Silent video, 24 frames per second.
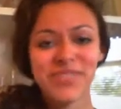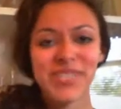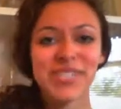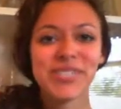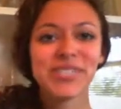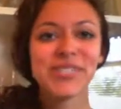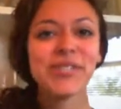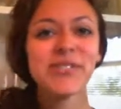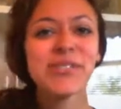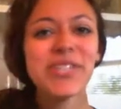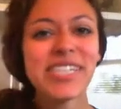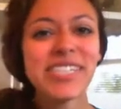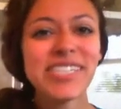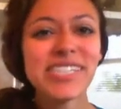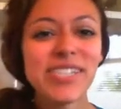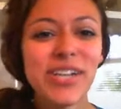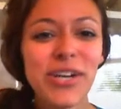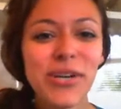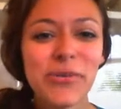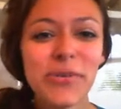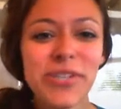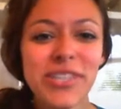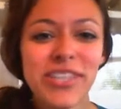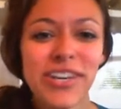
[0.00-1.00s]
So let's
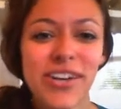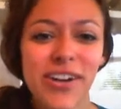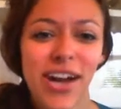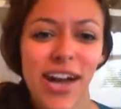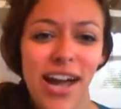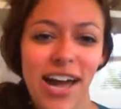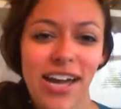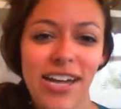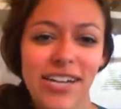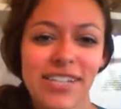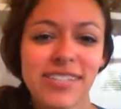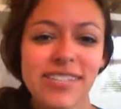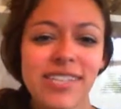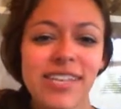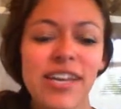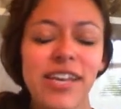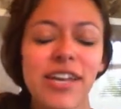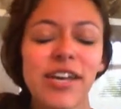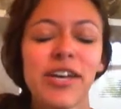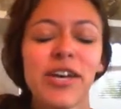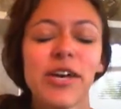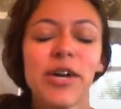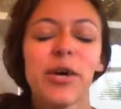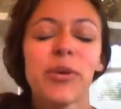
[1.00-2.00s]
start with their eyes.
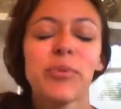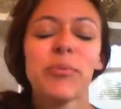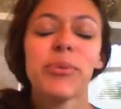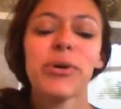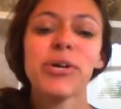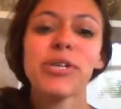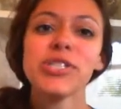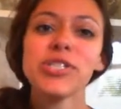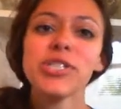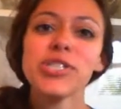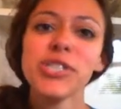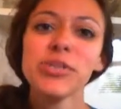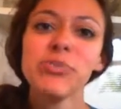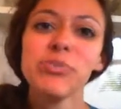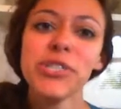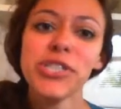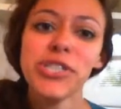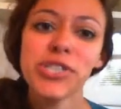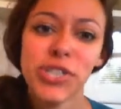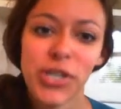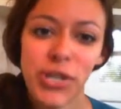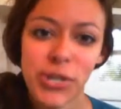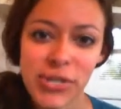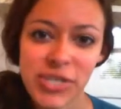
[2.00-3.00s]
Books should
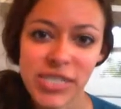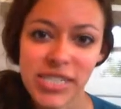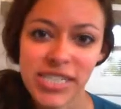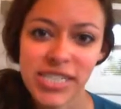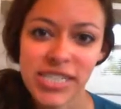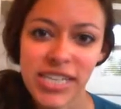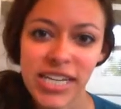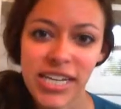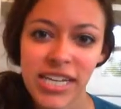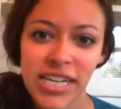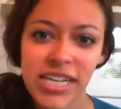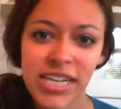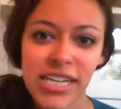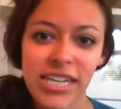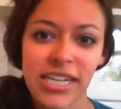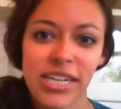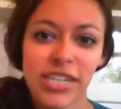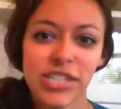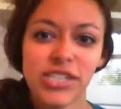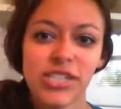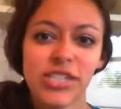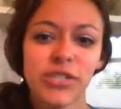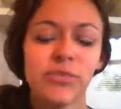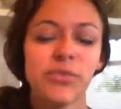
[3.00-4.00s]
be chosen in
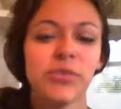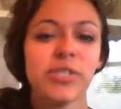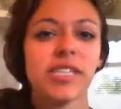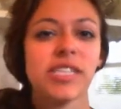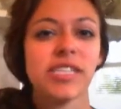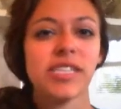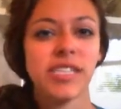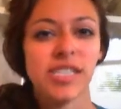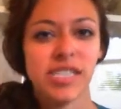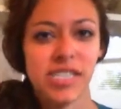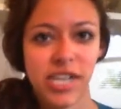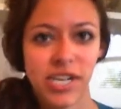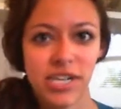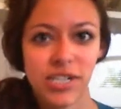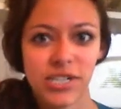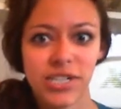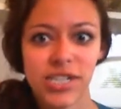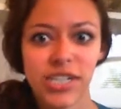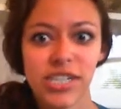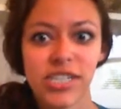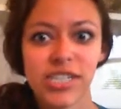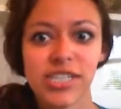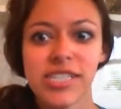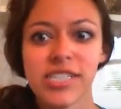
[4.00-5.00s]
connection with the
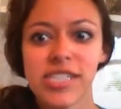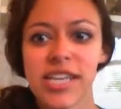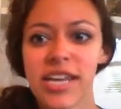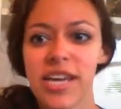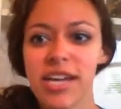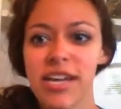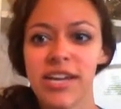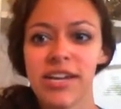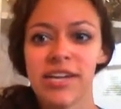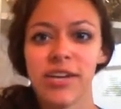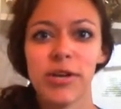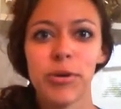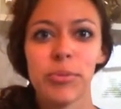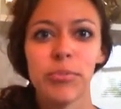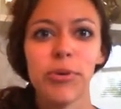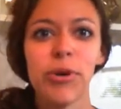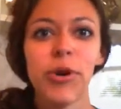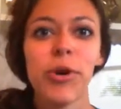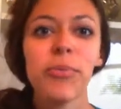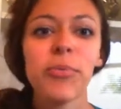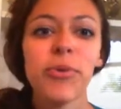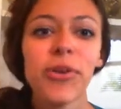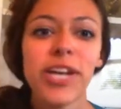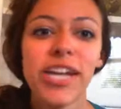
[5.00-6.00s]
standards and
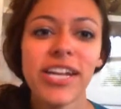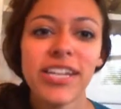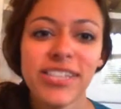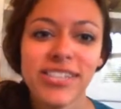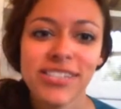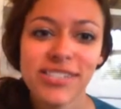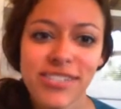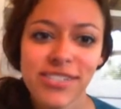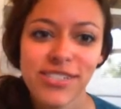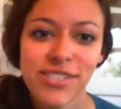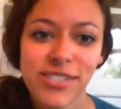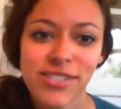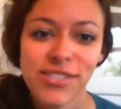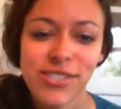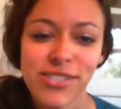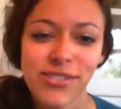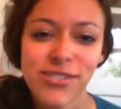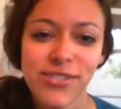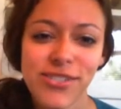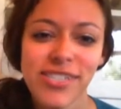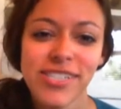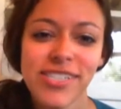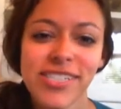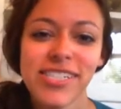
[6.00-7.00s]
appropriateness to
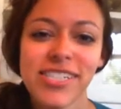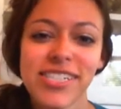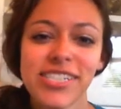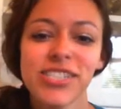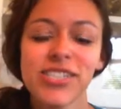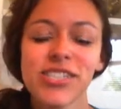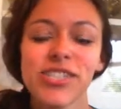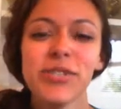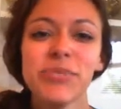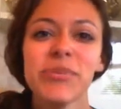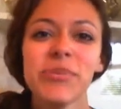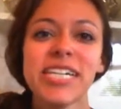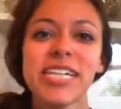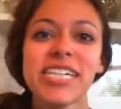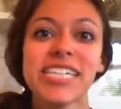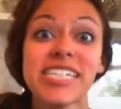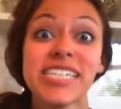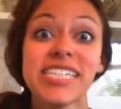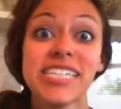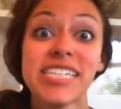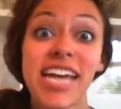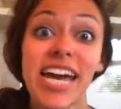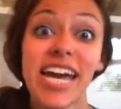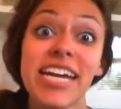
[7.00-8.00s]
students. It should be
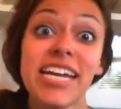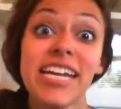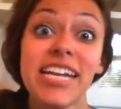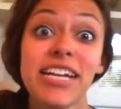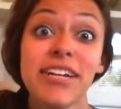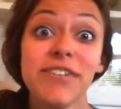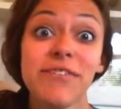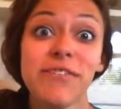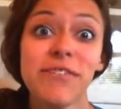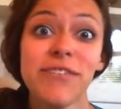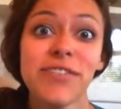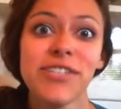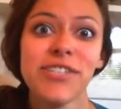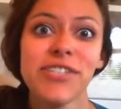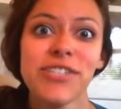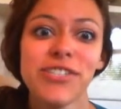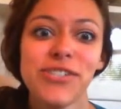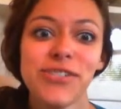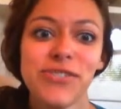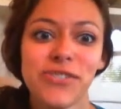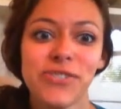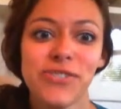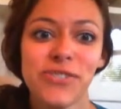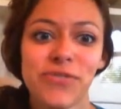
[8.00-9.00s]
exciting for the
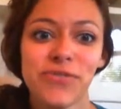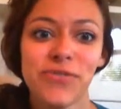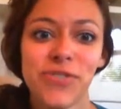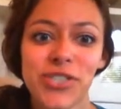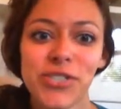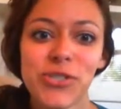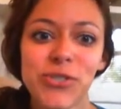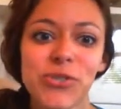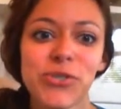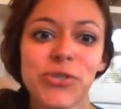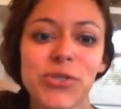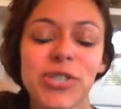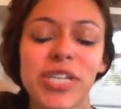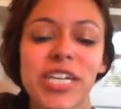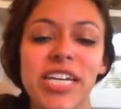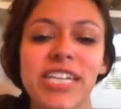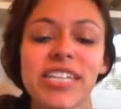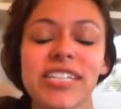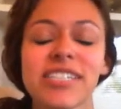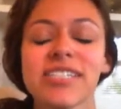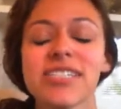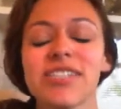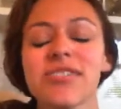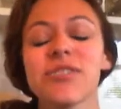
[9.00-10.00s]
students
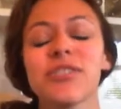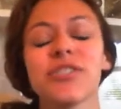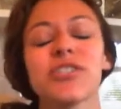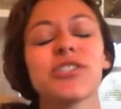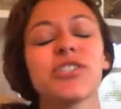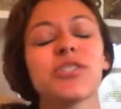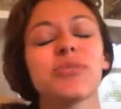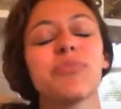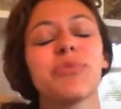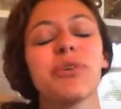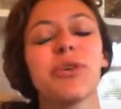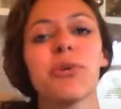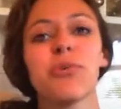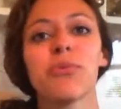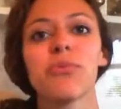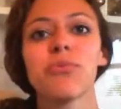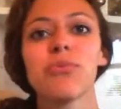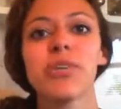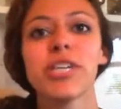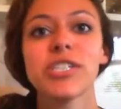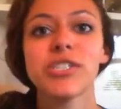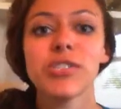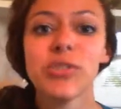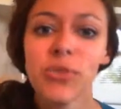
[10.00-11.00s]
visually, so there should be a
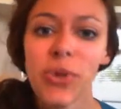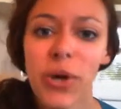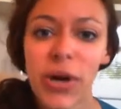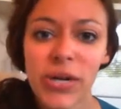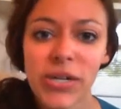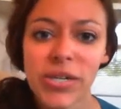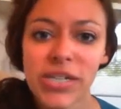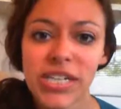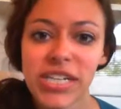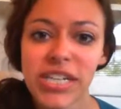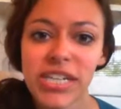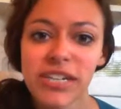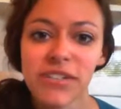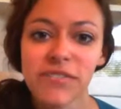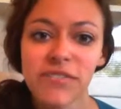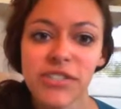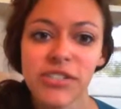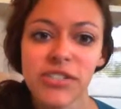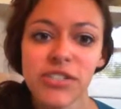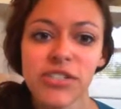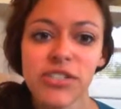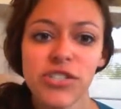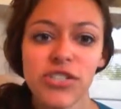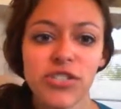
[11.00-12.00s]
rich quality of
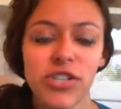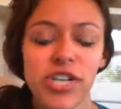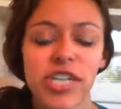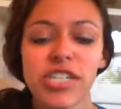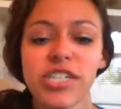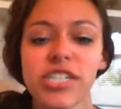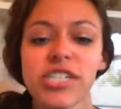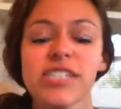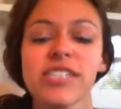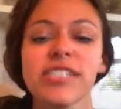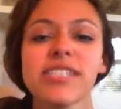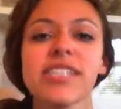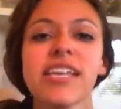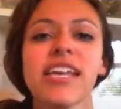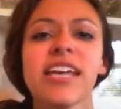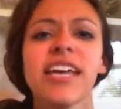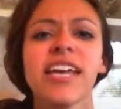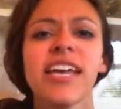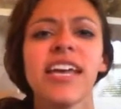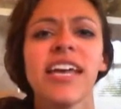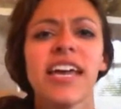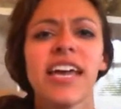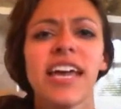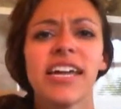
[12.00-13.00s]
illustrations.
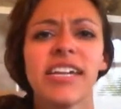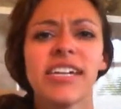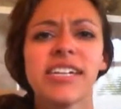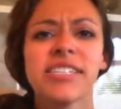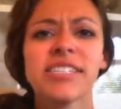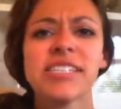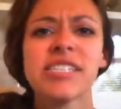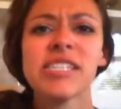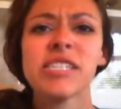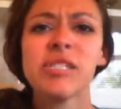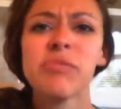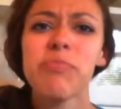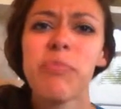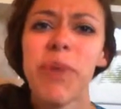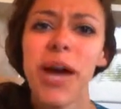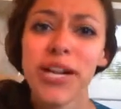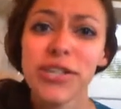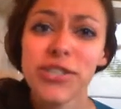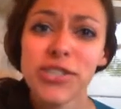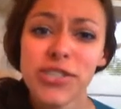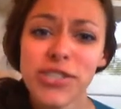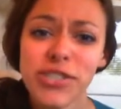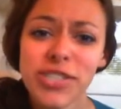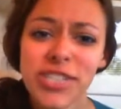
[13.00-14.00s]
And
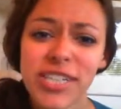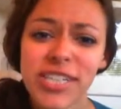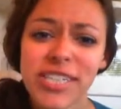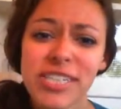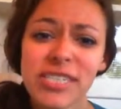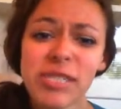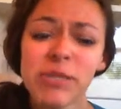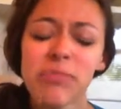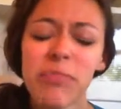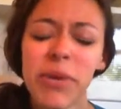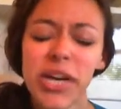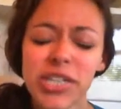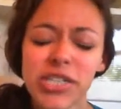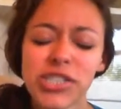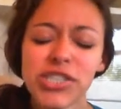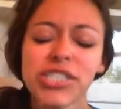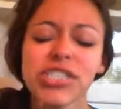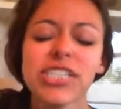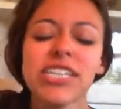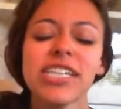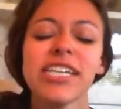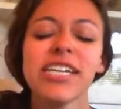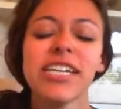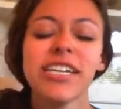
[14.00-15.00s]

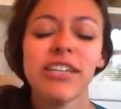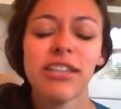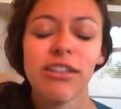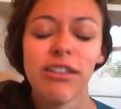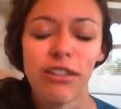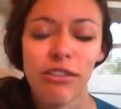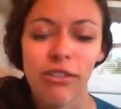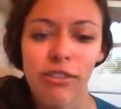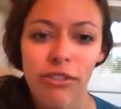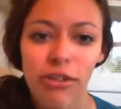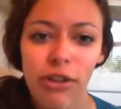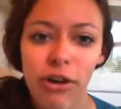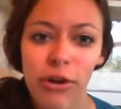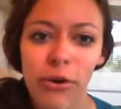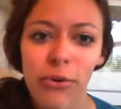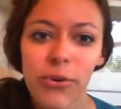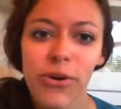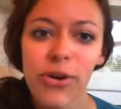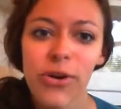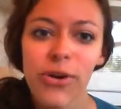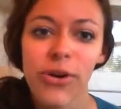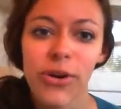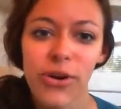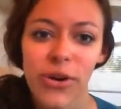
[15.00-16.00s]
especially in
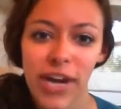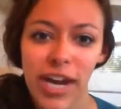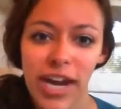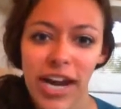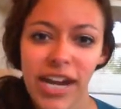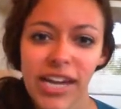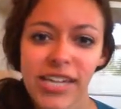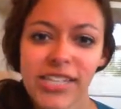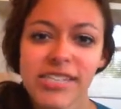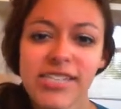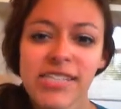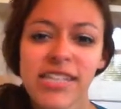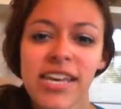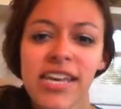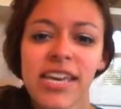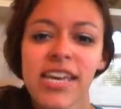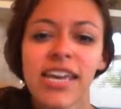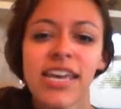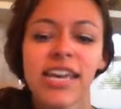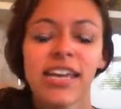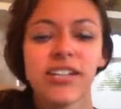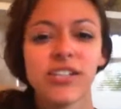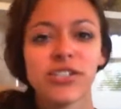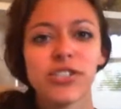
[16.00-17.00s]
lower grades,
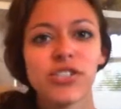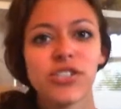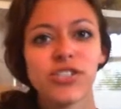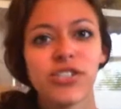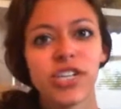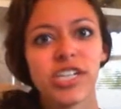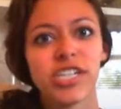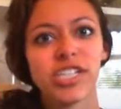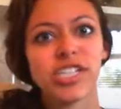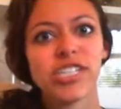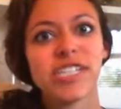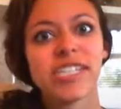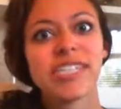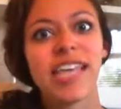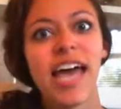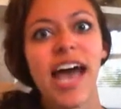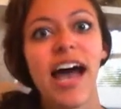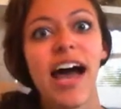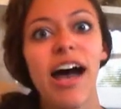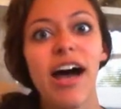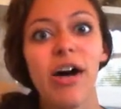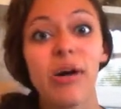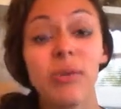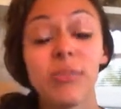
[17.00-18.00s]
illustrations
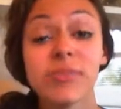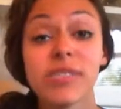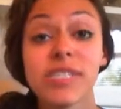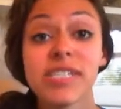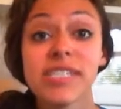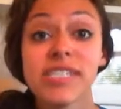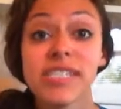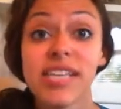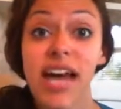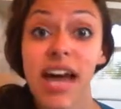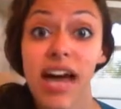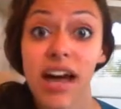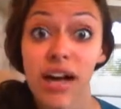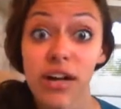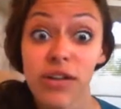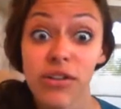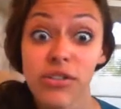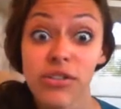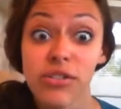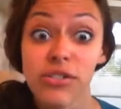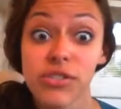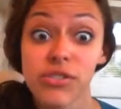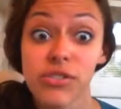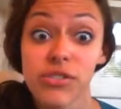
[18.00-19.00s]
help to
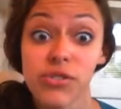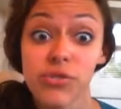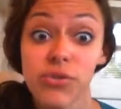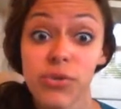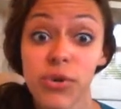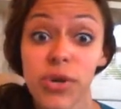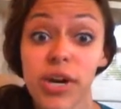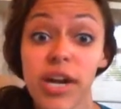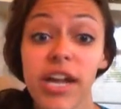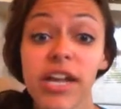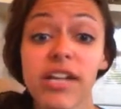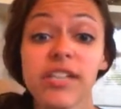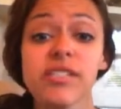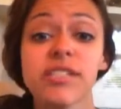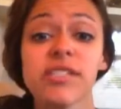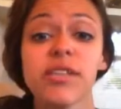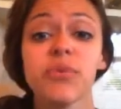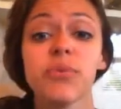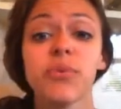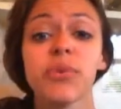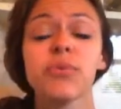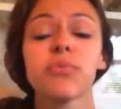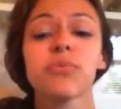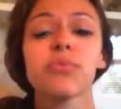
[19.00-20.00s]
tell the story.
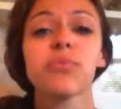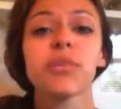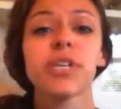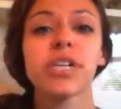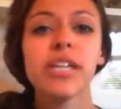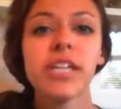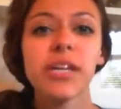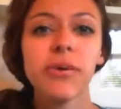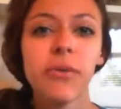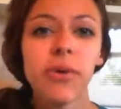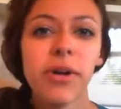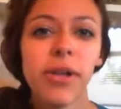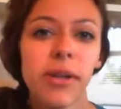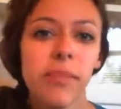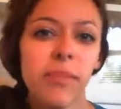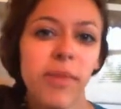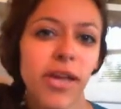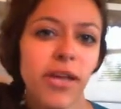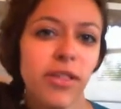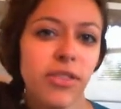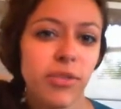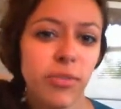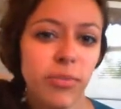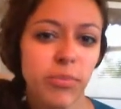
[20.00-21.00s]
So we really want to
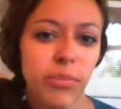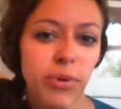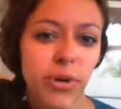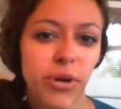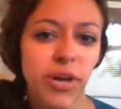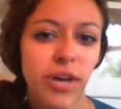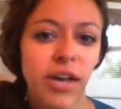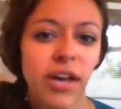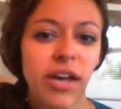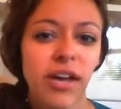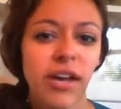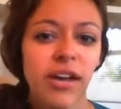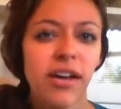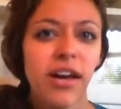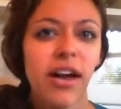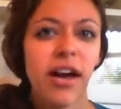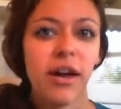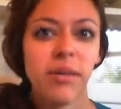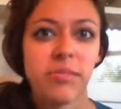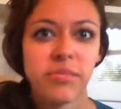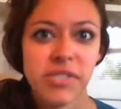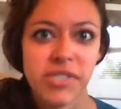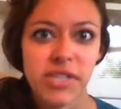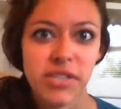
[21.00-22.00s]
make the book
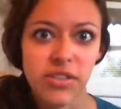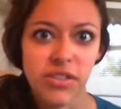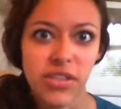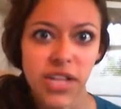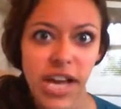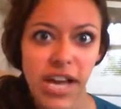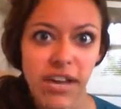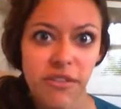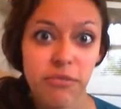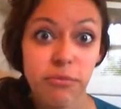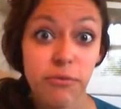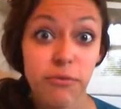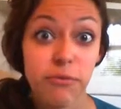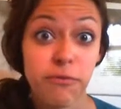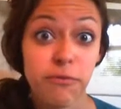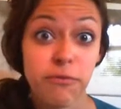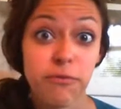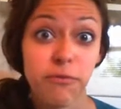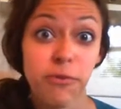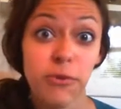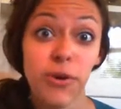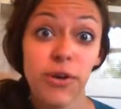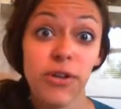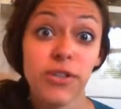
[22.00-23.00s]
come to life
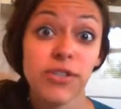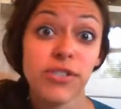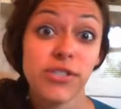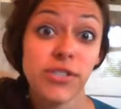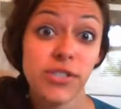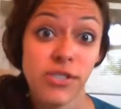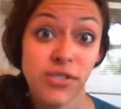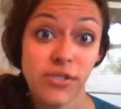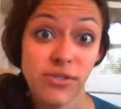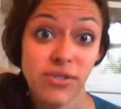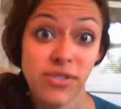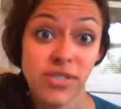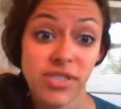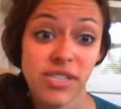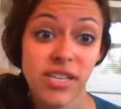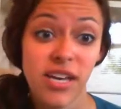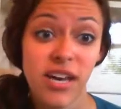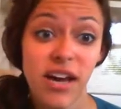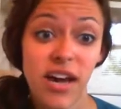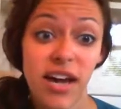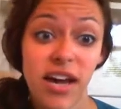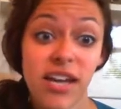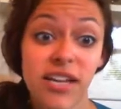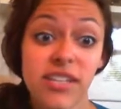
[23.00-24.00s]
before the students'
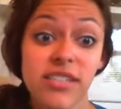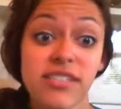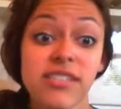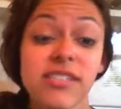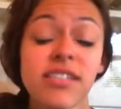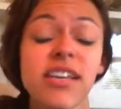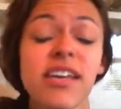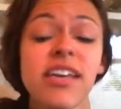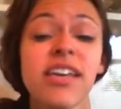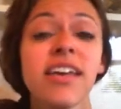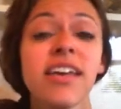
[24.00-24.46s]
eyes.